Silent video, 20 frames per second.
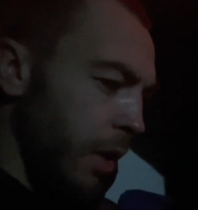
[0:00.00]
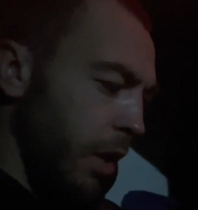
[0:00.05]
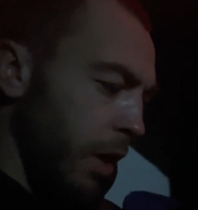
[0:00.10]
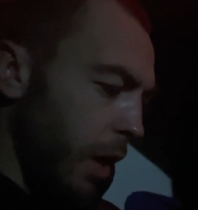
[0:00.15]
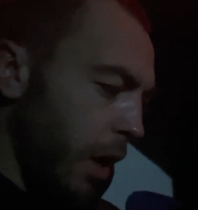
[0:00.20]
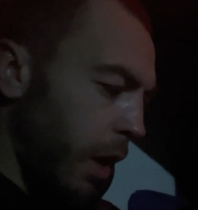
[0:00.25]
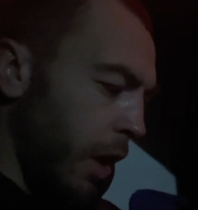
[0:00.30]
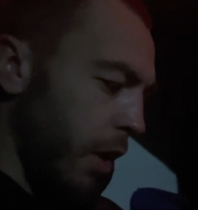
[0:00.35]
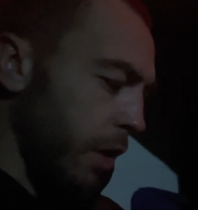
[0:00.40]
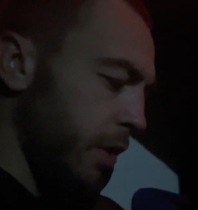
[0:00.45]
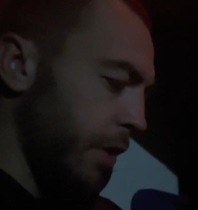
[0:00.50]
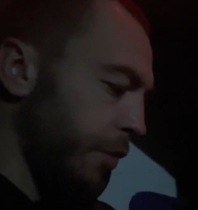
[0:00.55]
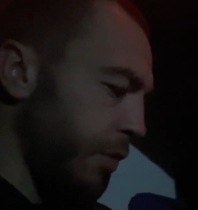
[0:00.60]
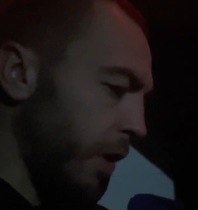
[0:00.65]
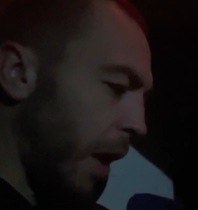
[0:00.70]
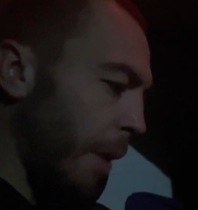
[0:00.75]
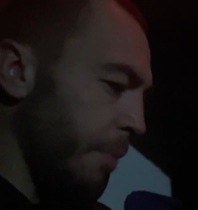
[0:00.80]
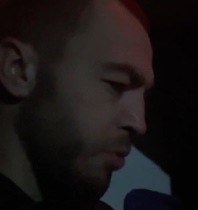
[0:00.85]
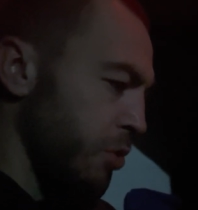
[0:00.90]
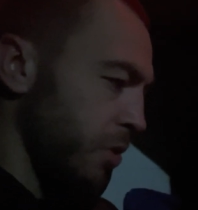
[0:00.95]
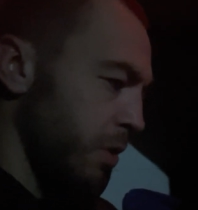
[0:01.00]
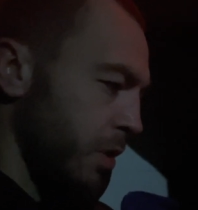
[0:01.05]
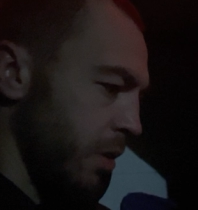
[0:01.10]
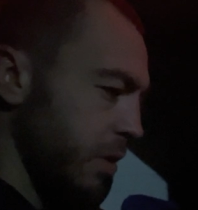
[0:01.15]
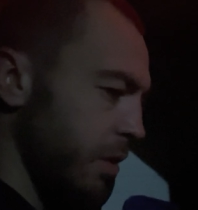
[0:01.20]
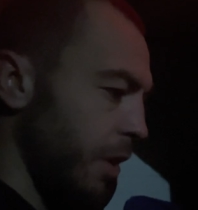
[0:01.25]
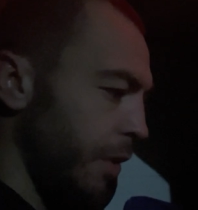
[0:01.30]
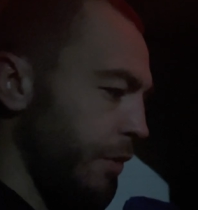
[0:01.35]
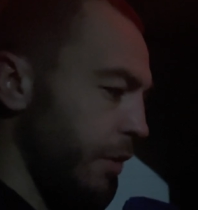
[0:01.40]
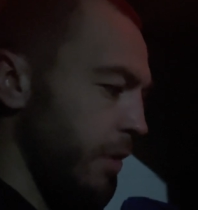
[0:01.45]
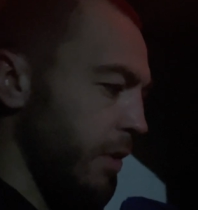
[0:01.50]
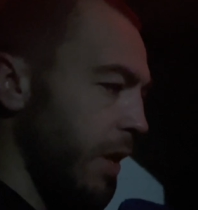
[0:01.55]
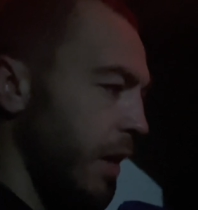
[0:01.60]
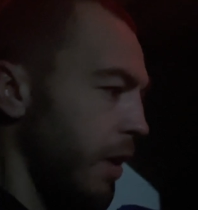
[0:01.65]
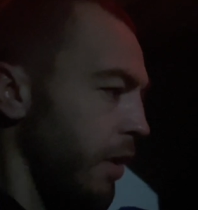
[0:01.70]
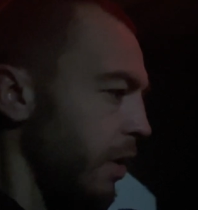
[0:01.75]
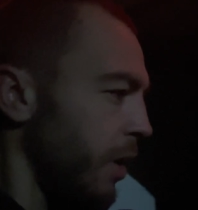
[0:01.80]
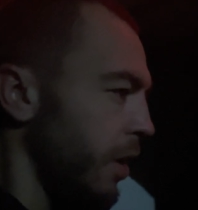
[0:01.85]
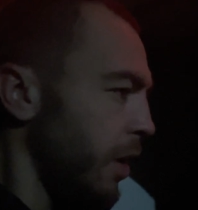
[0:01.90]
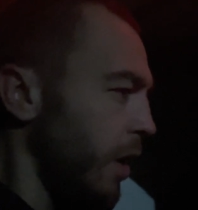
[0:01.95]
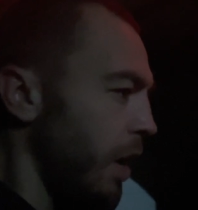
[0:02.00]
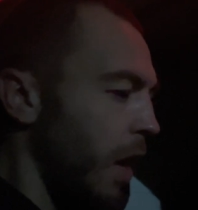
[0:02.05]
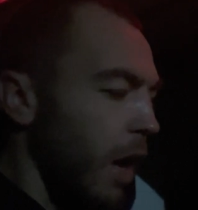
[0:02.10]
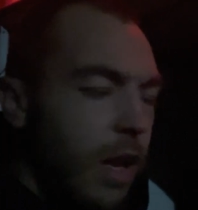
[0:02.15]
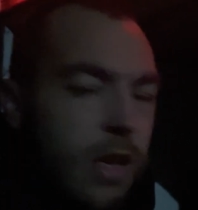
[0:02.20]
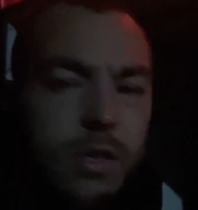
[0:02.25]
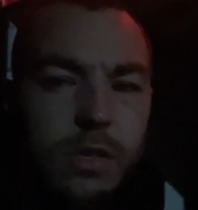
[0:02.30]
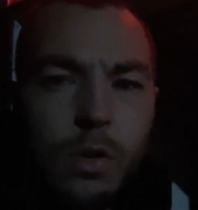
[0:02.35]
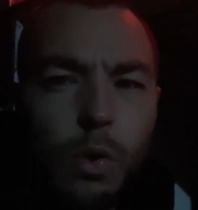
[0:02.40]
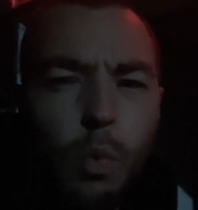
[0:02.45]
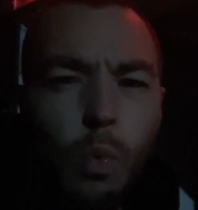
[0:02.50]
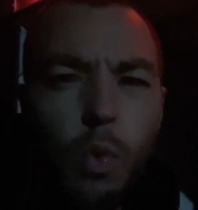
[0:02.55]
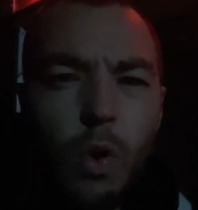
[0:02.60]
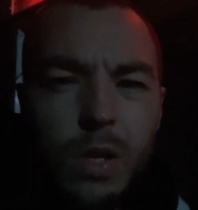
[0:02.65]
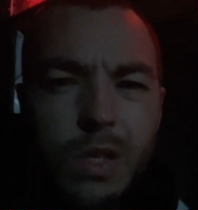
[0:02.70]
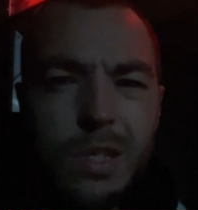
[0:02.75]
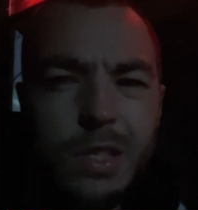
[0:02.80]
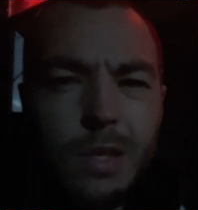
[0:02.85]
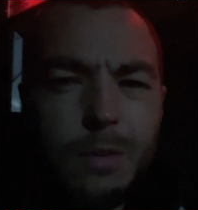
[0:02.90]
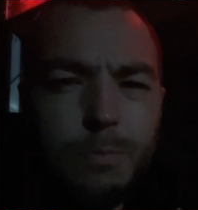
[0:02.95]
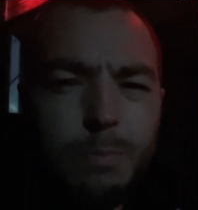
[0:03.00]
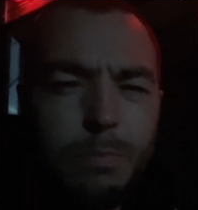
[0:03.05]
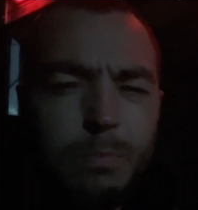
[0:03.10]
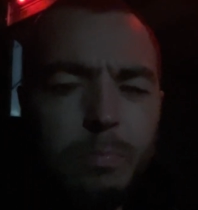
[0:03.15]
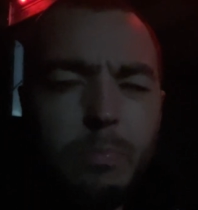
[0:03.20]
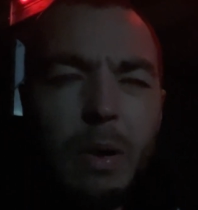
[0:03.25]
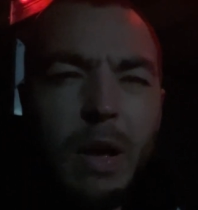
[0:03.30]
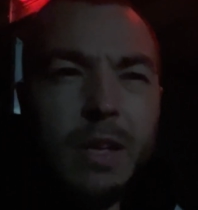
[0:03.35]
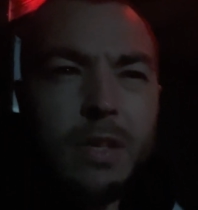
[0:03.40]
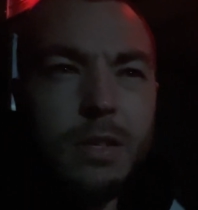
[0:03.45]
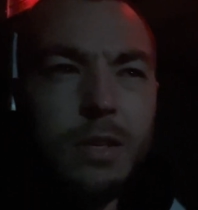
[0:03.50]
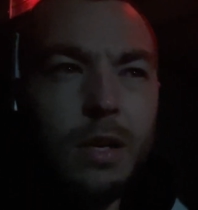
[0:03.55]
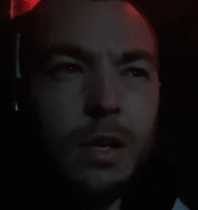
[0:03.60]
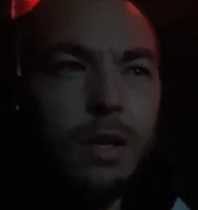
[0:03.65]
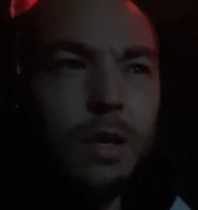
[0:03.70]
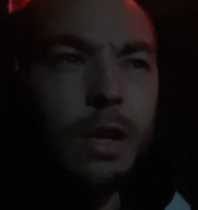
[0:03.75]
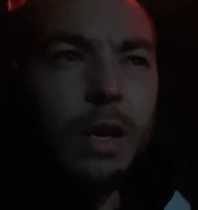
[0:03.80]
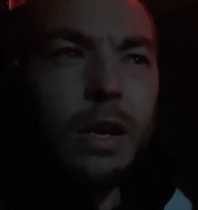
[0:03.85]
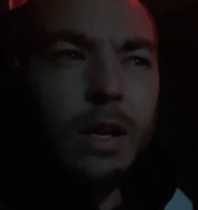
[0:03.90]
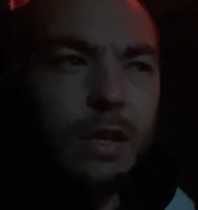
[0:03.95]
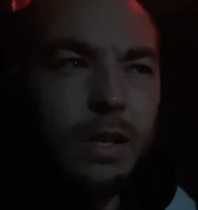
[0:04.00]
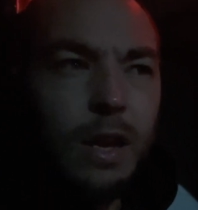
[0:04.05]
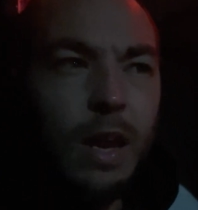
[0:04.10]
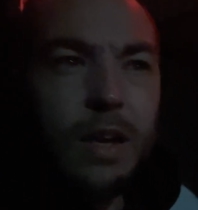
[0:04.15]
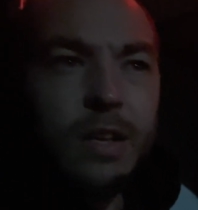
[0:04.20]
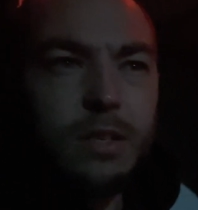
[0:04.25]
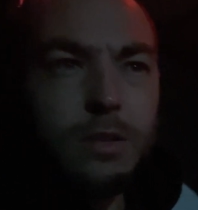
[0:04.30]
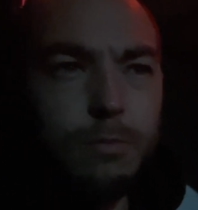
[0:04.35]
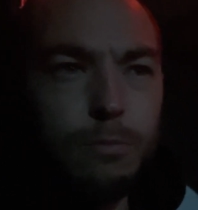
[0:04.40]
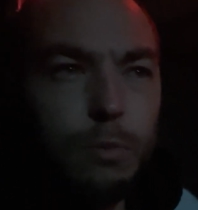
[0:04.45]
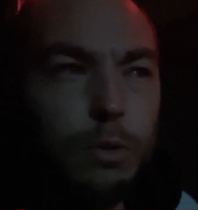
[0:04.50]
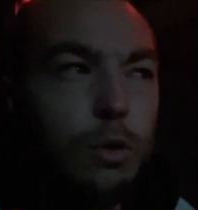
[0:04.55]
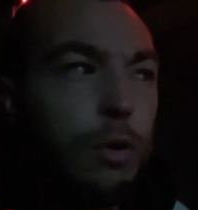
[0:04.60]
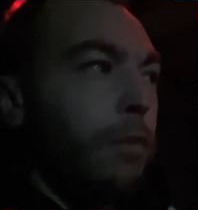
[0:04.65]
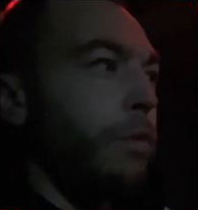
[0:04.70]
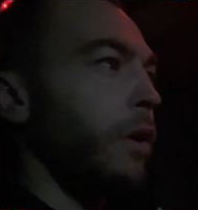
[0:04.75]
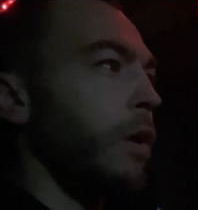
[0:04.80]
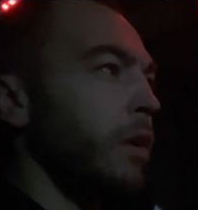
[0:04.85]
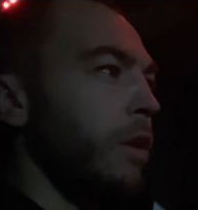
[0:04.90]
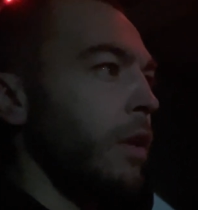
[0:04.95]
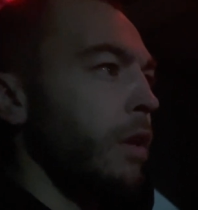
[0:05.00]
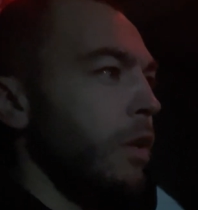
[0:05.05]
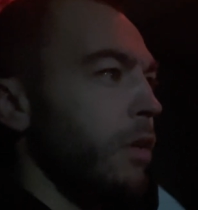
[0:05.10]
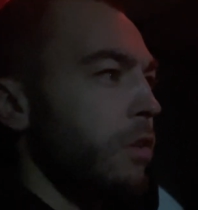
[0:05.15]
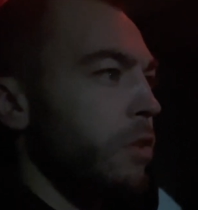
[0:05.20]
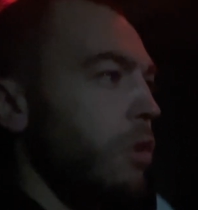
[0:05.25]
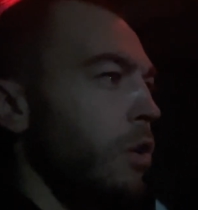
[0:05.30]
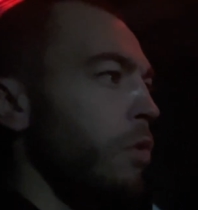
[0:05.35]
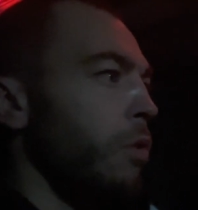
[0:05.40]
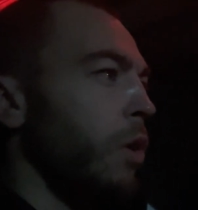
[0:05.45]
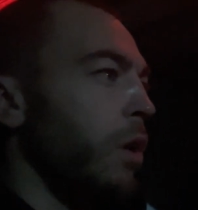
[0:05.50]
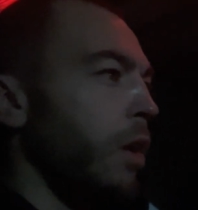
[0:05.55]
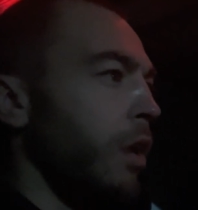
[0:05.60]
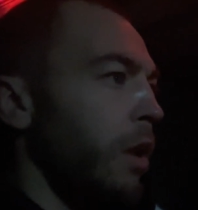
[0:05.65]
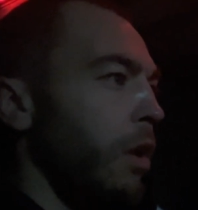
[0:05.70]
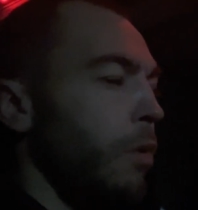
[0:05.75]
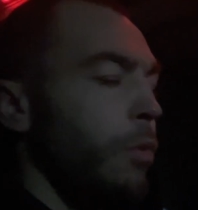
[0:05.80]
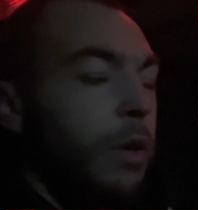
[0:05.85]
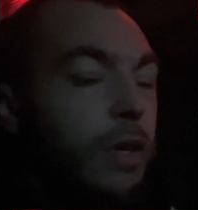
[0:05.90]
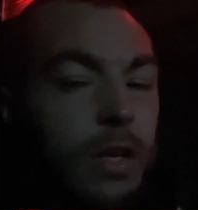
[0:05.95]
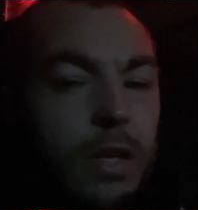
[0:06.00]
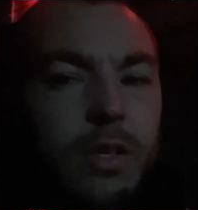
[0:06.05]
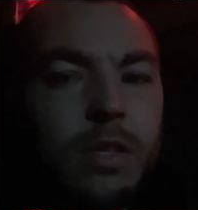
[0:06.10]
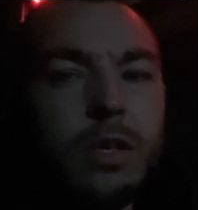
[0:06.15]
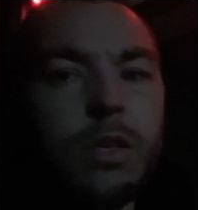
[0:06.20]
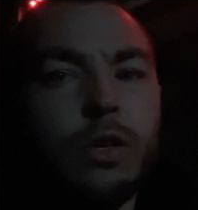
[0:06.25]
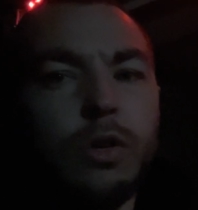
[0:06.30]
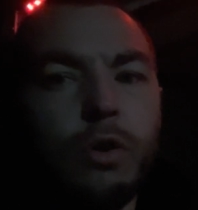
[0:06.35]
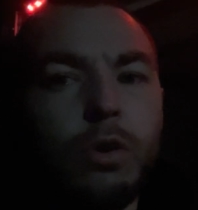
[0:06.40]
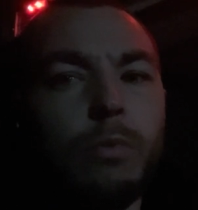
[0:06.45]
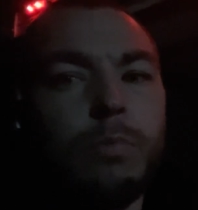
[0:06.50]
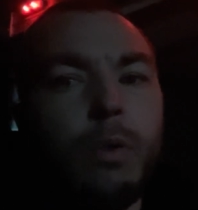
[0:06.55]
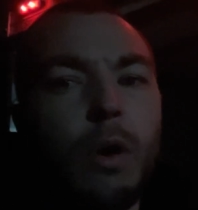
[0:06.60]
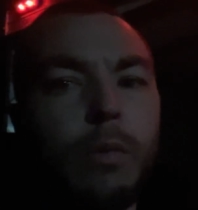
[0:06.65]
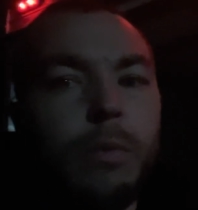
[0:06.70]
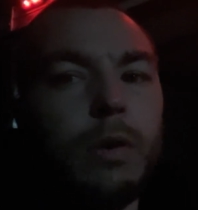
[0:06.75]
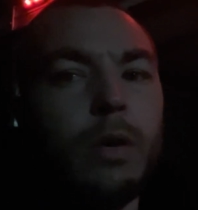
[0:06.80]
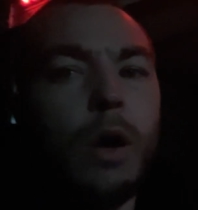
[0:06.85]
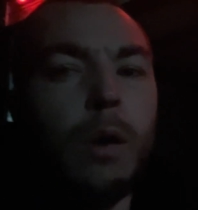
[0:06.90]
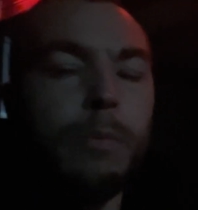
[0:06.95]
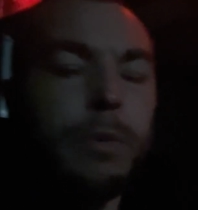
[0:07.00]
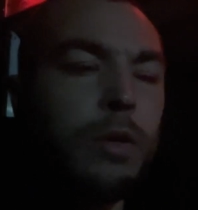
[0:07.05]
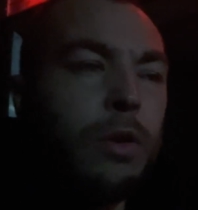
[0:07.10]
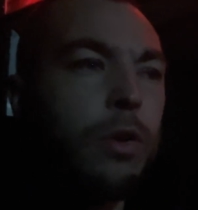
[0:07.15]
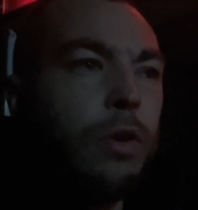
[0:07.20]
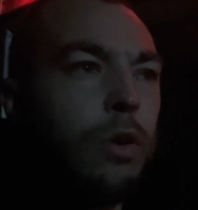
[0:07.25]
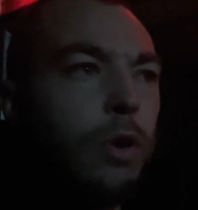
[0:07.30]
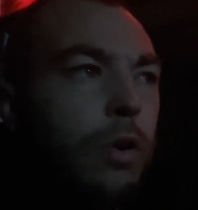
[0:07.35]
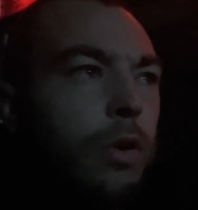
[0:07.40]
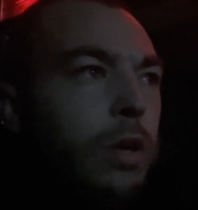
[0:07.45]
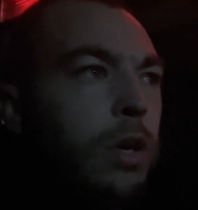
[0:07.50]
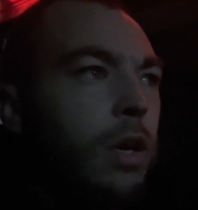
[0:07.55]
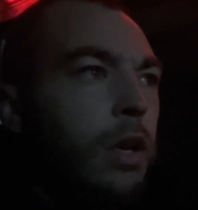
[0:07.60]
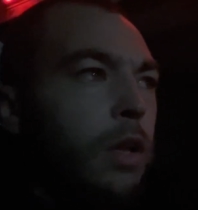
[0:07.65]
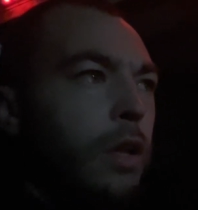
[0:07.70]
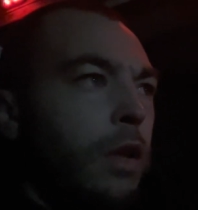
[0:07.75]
options and stuff like that as to what's the best next move. So we did secure our apartment up in New York.